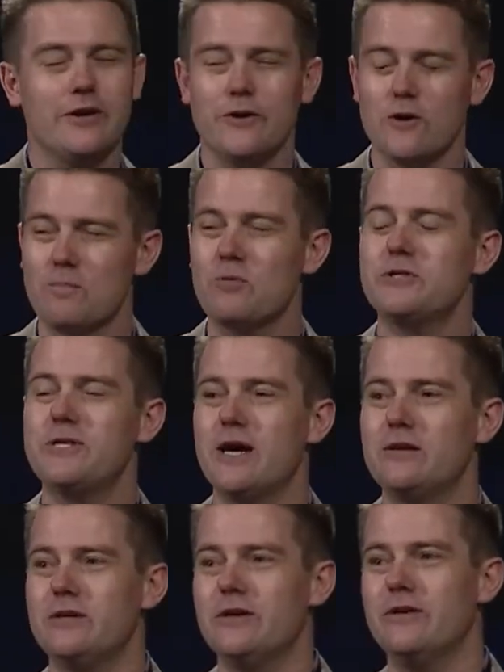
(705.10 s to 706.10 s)
you're
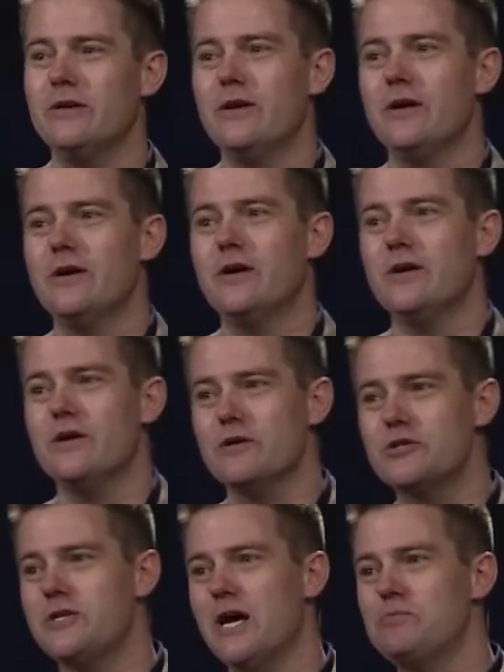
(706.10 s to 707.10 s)
protected, your
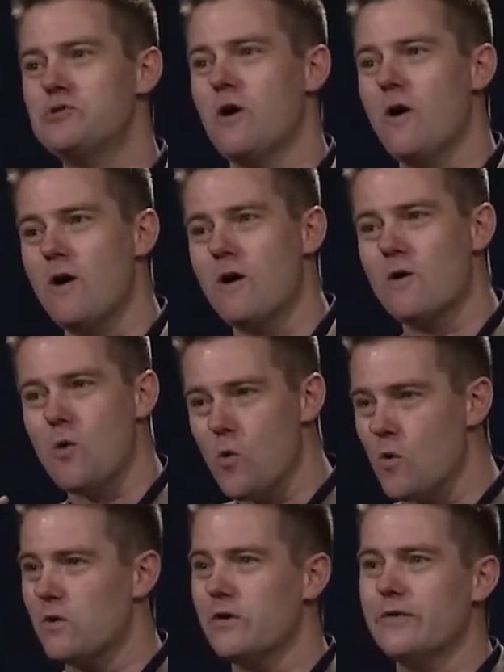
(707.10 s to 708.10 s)
steps are
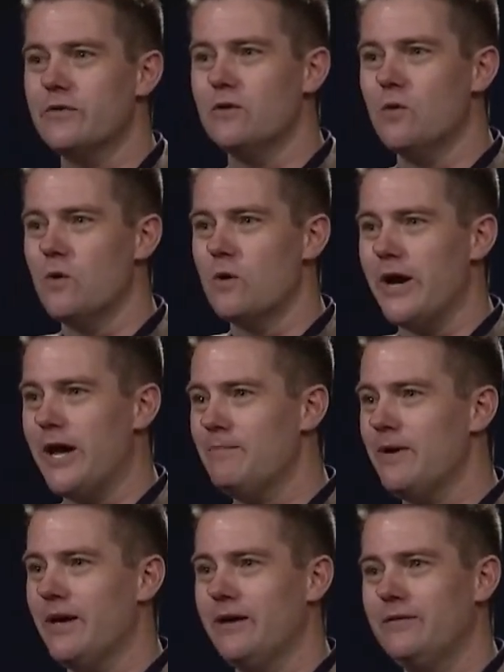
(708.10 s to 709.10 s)
ordered of the Lord.
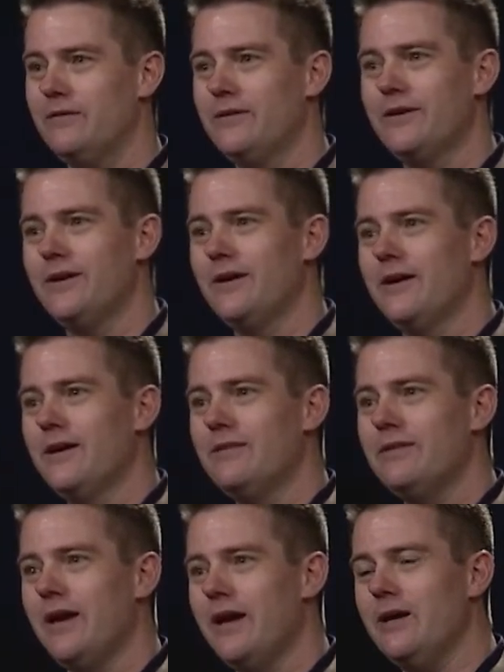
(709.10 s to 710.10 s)
Amen.
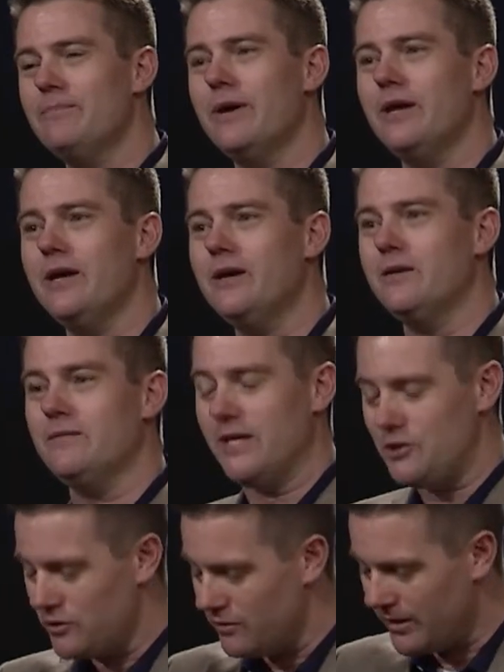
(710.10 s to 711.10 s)
That anybody
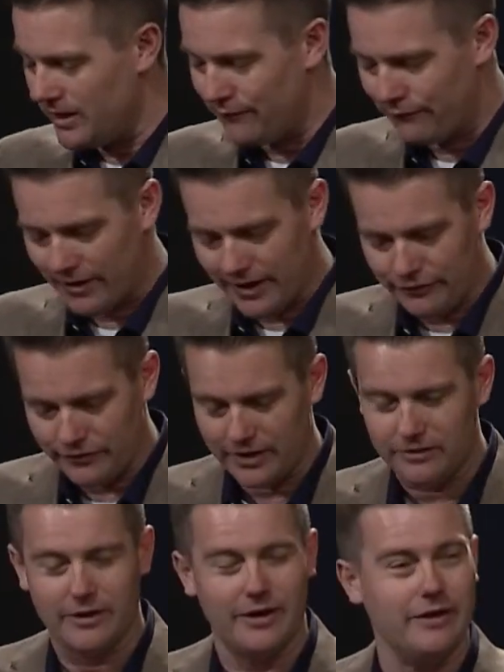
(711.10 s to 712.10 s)
that you need for
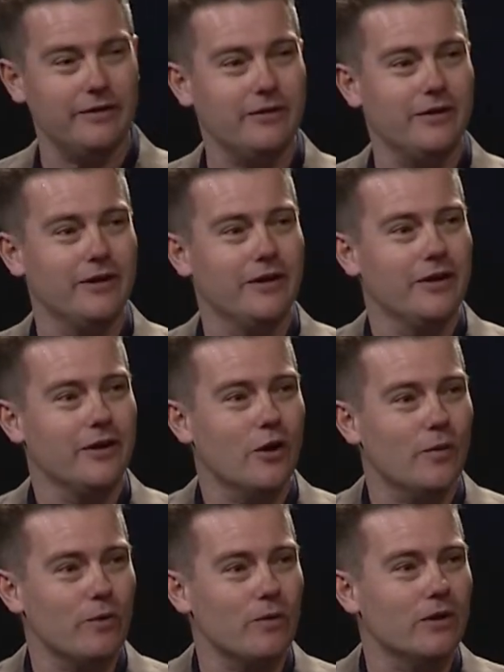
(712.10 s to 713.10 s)
anything done, you know,
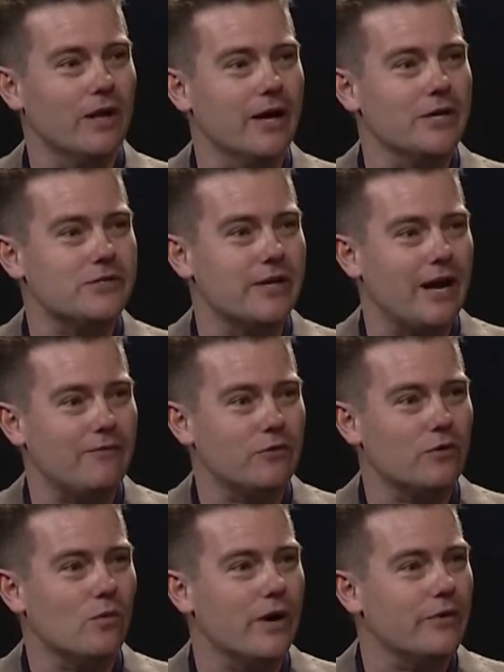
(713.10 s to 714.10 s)
we realize that after
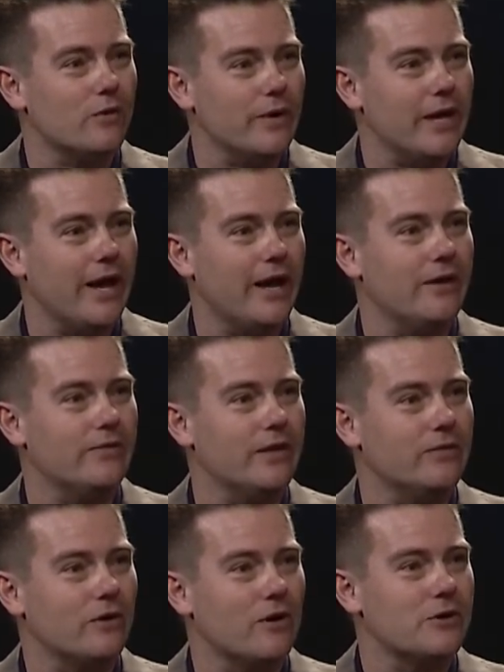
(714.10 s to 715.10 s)
the weather we had,
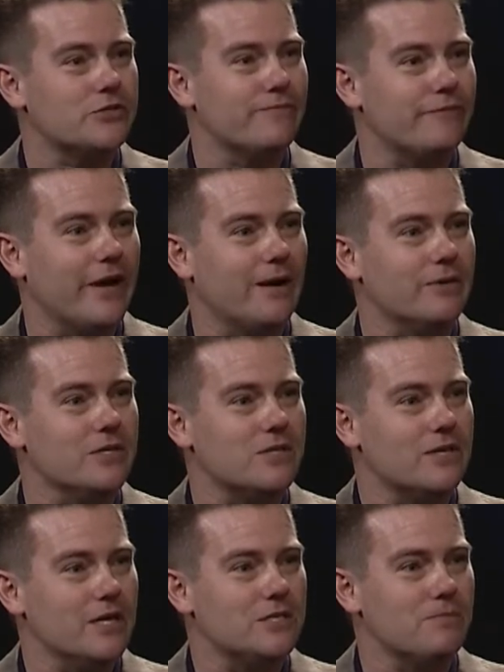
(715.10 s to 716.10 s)
that there are some families
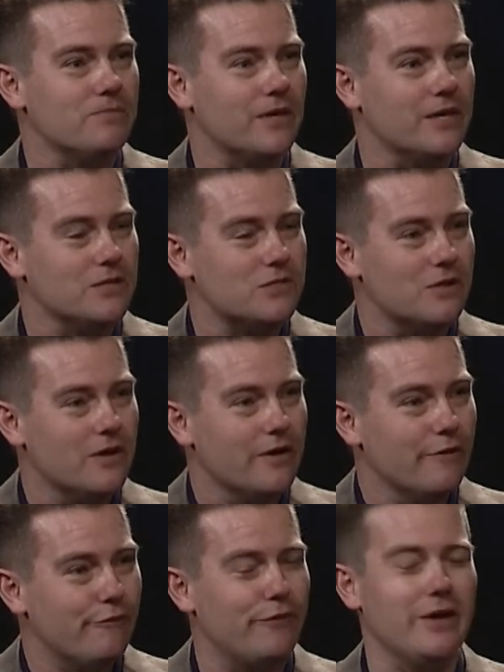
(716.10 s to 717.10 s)
that need some things
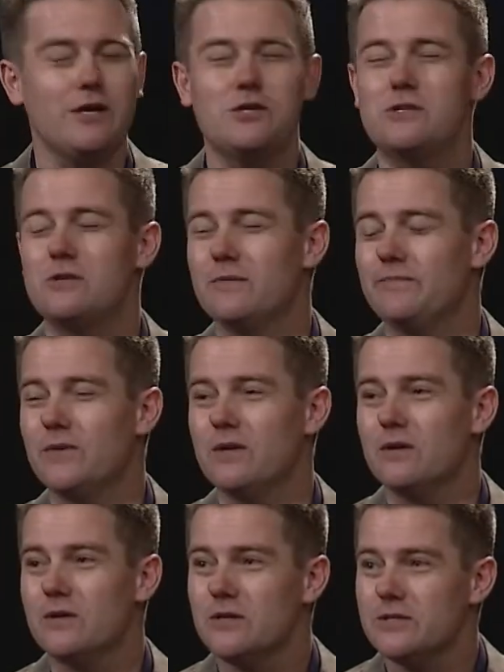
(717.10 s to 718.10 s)
fixed,
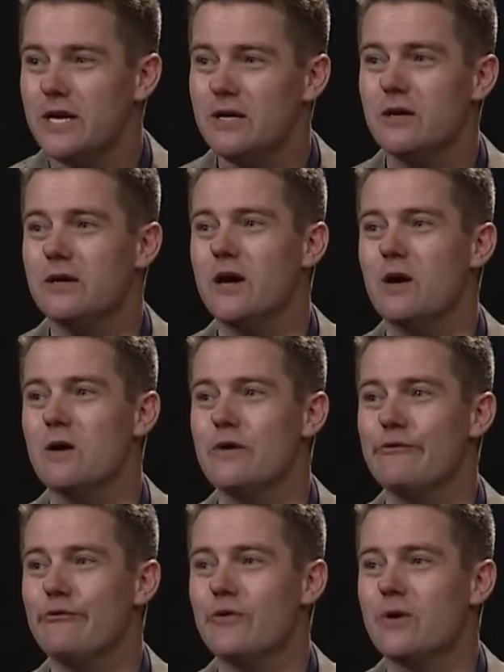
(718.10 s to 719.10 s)
taken care
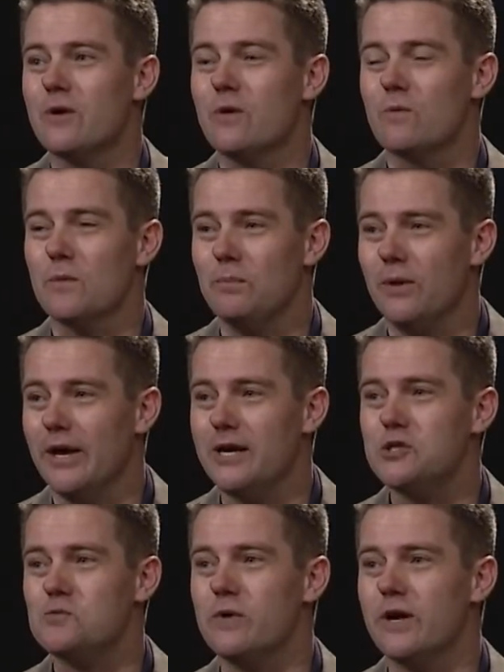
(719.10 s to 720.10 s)
of,
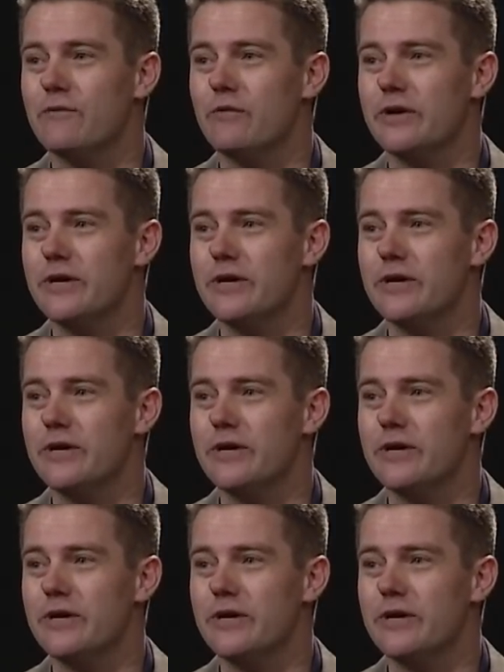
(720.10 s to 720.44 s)
replaced, whatever it